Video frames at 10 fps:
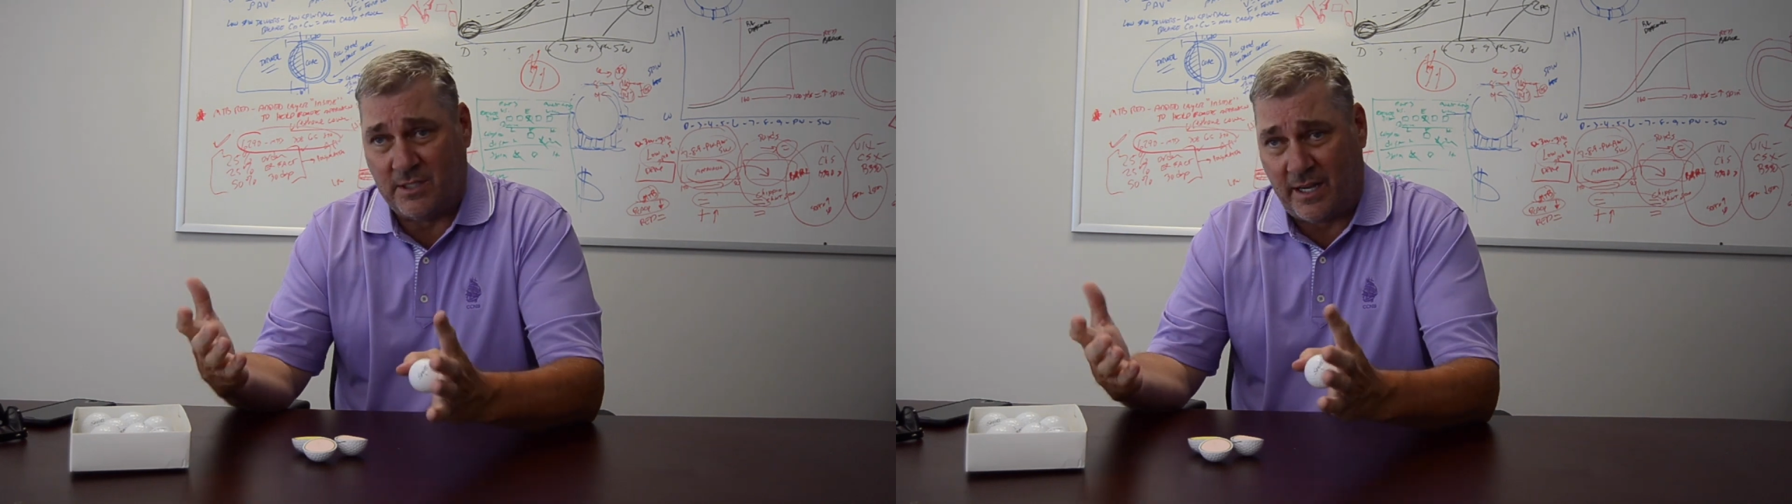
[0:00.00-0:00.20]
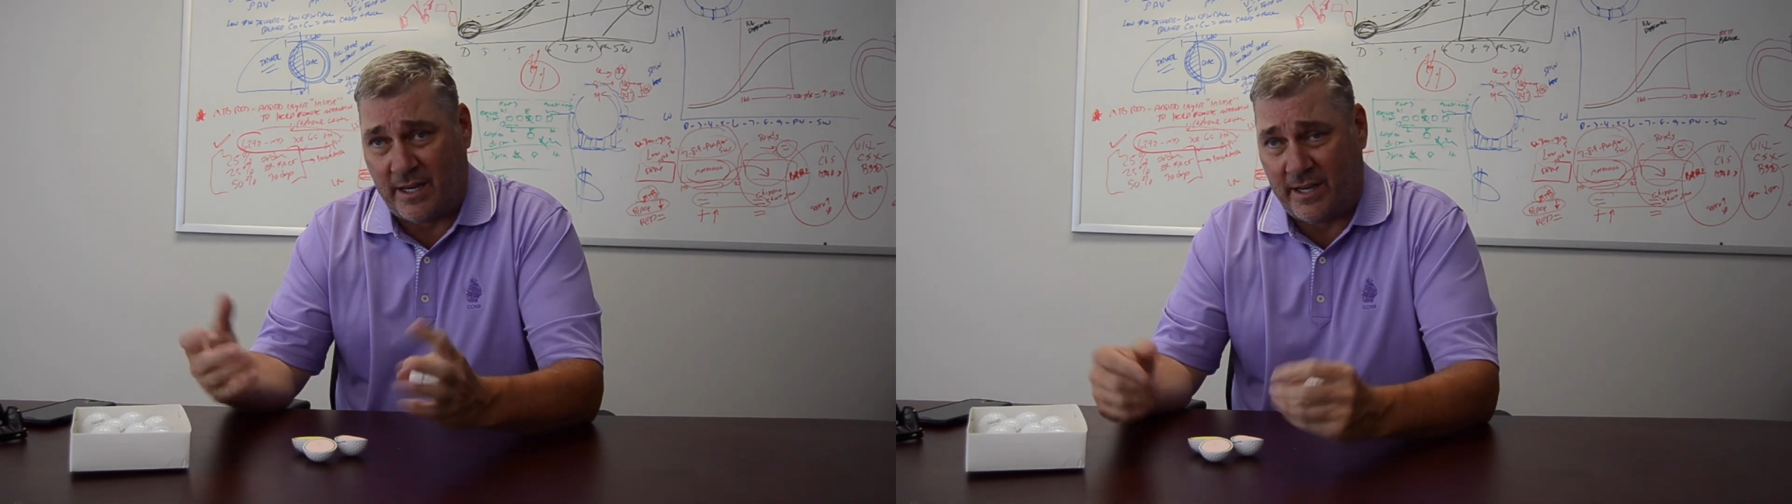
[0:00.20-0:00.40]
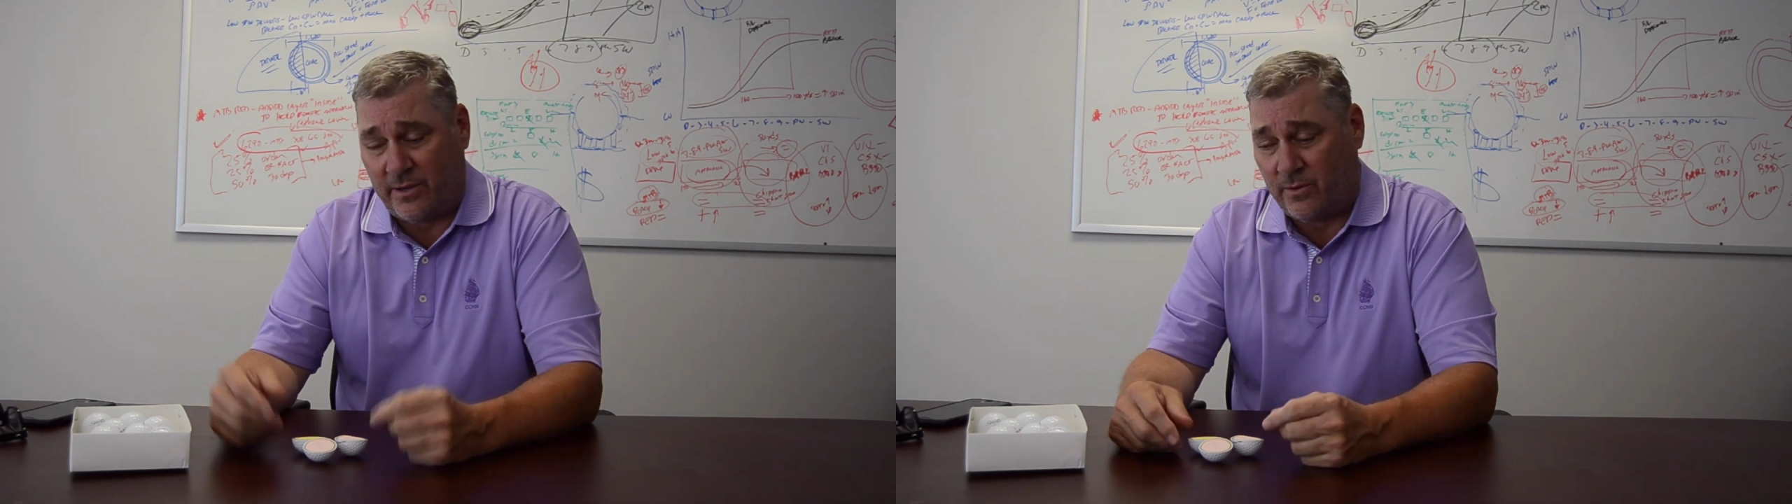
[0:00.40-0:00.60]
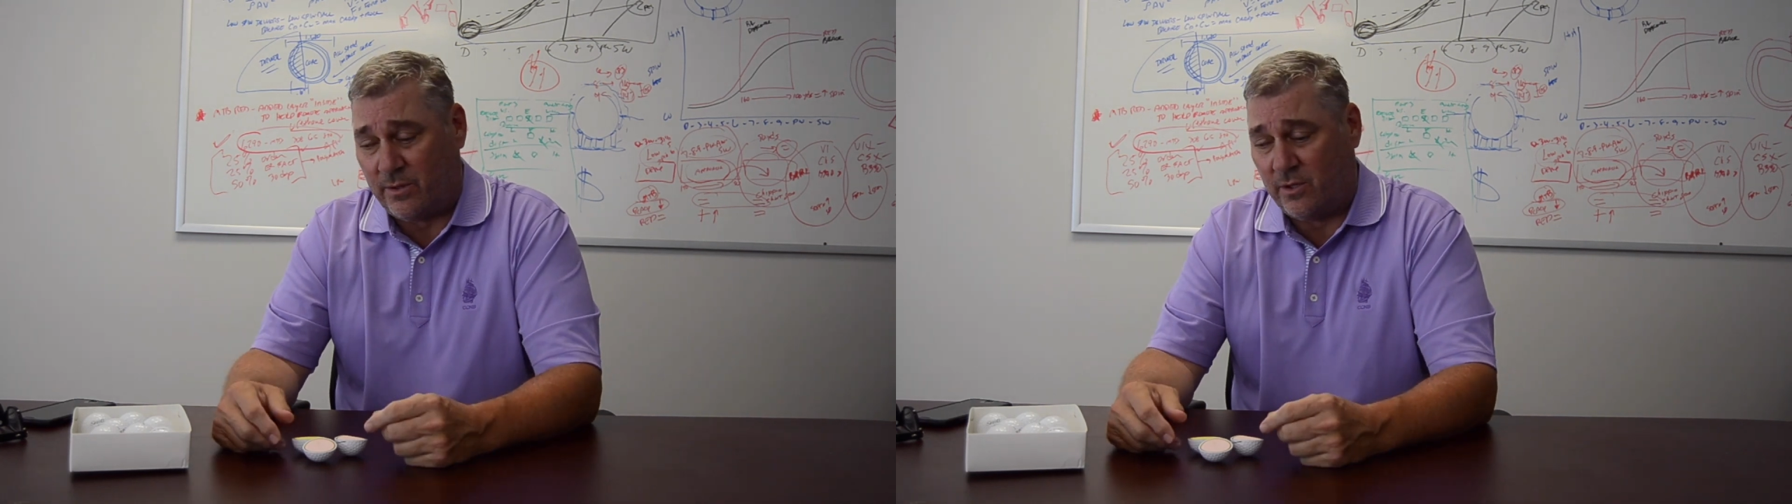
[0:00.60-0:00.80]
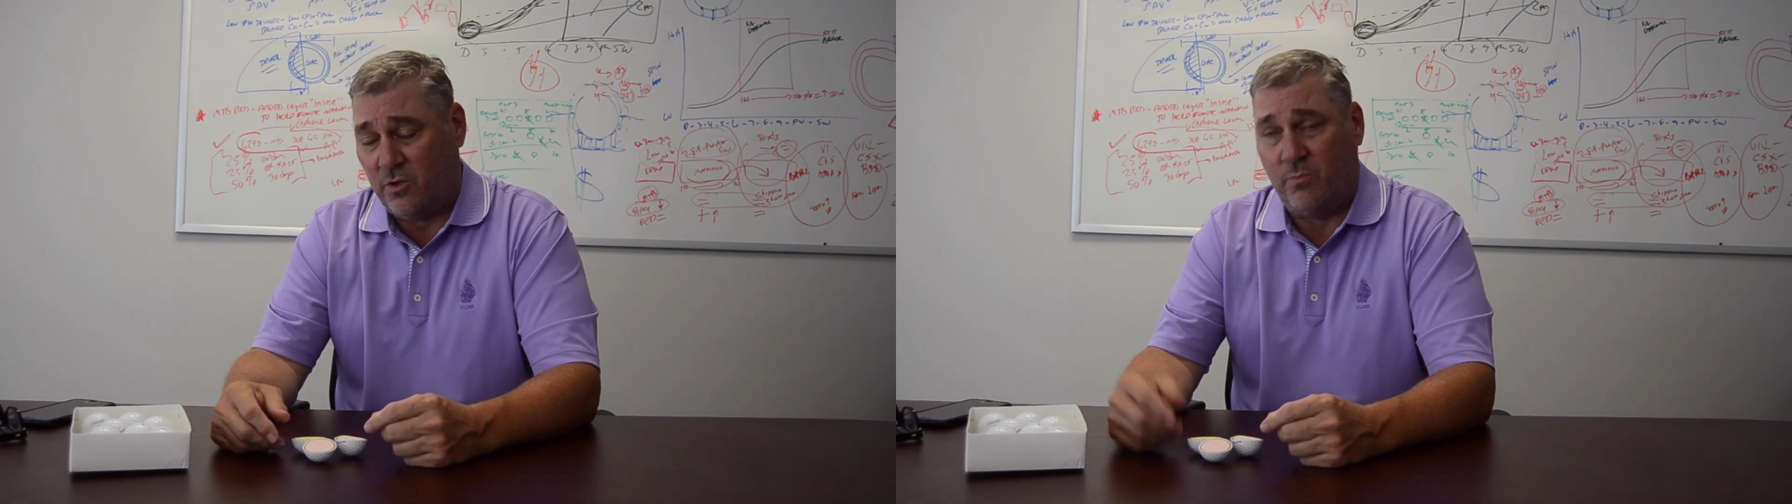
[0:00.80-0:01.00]
high
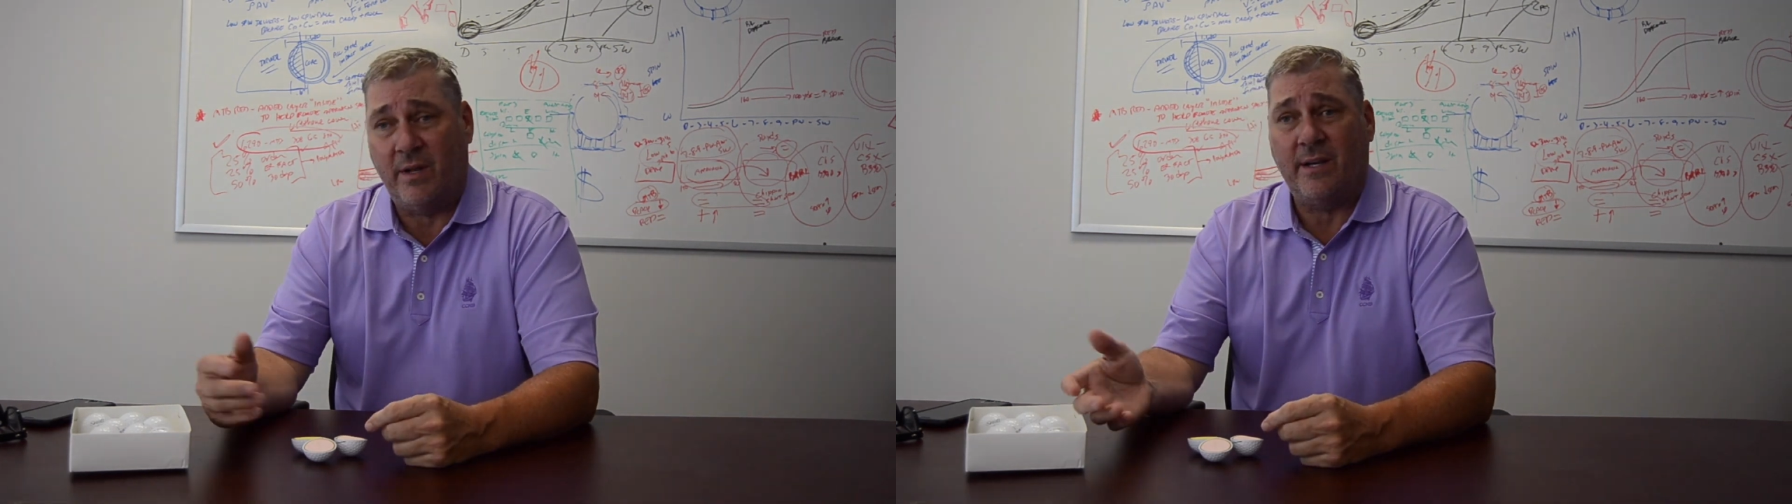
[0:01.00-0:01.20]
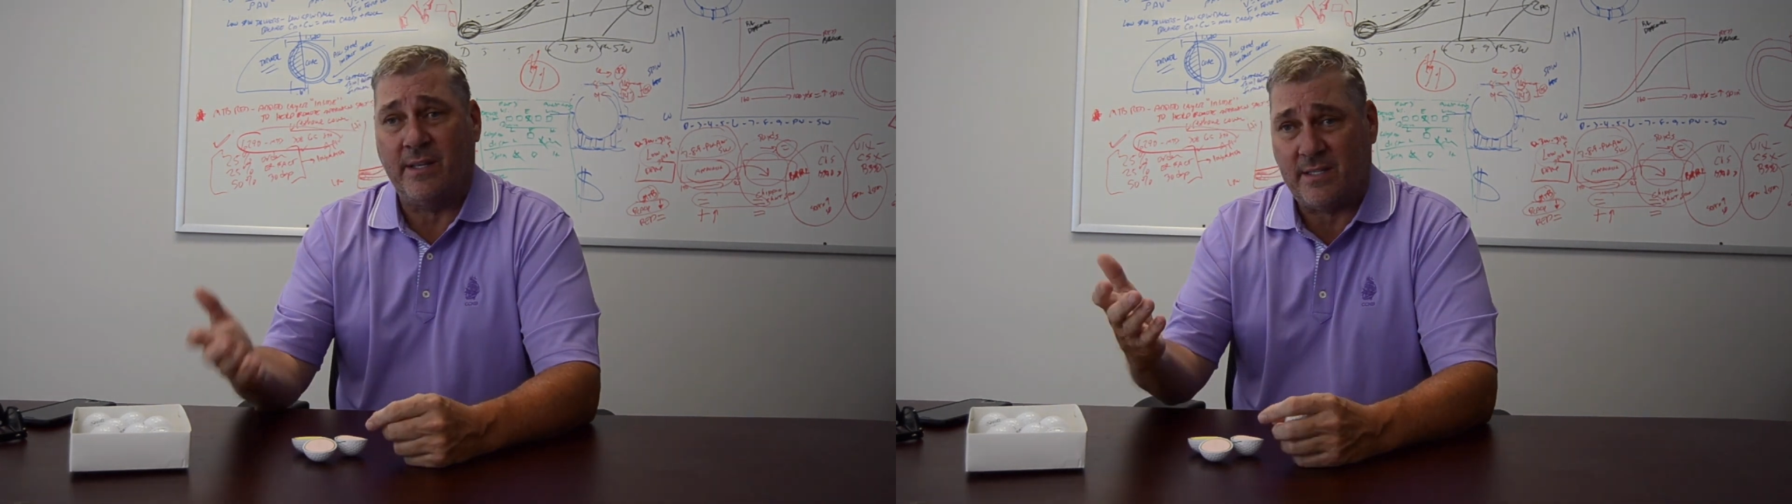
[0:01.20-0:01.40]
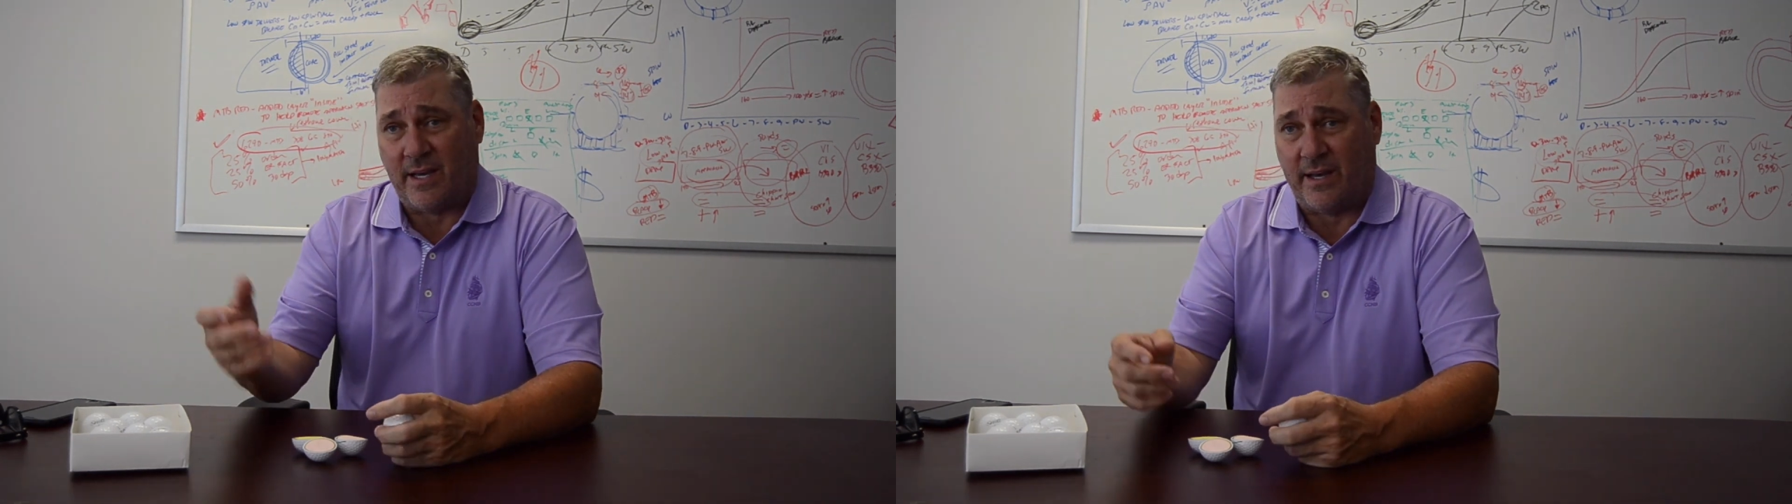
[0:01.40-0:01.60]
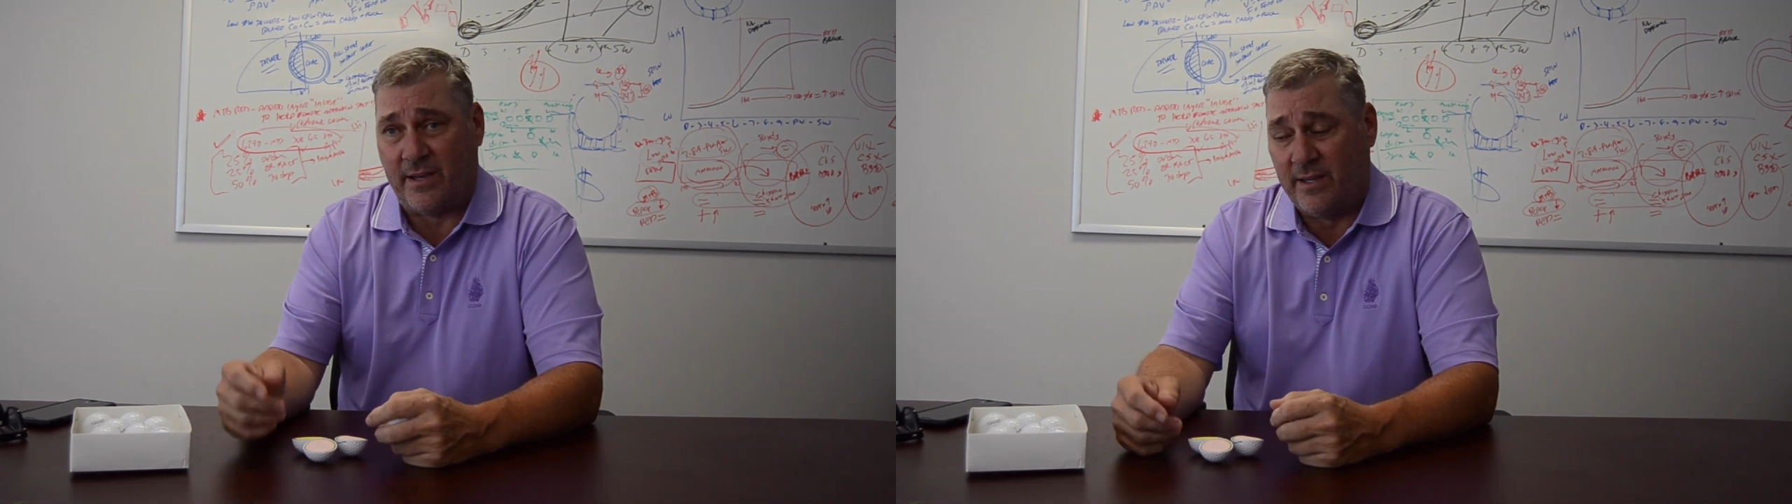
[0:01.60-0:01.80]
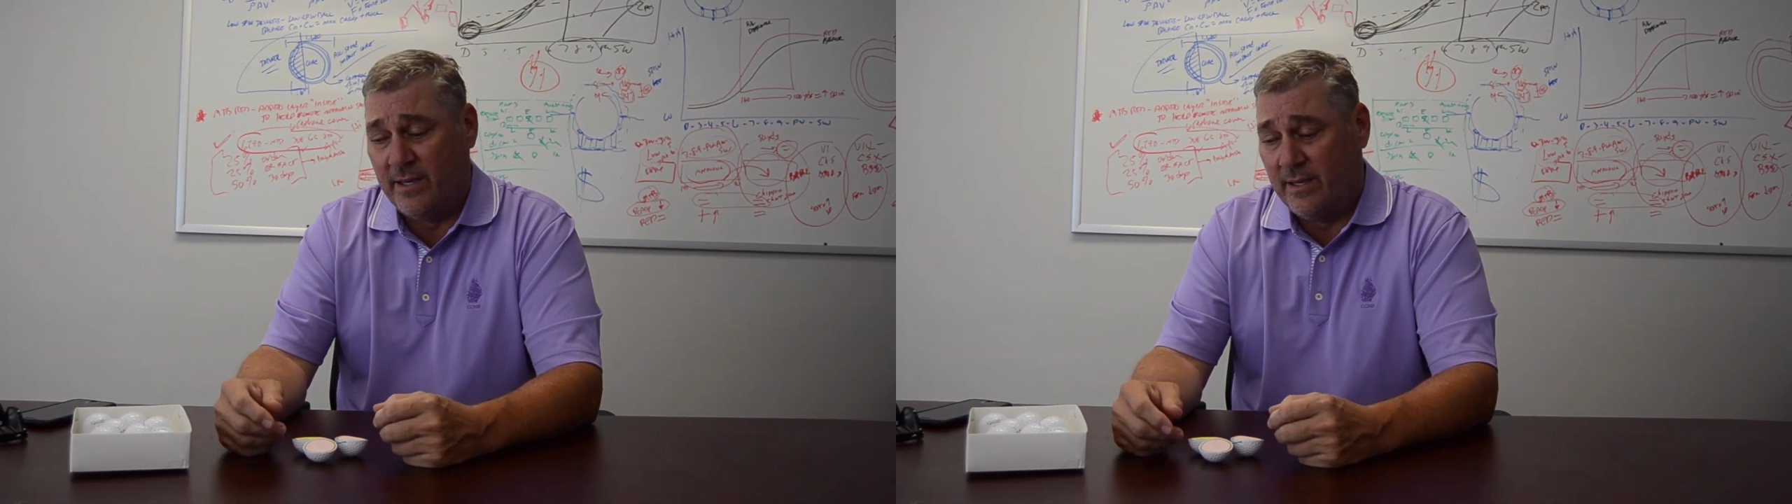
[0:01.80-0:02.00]
or the humidity's high,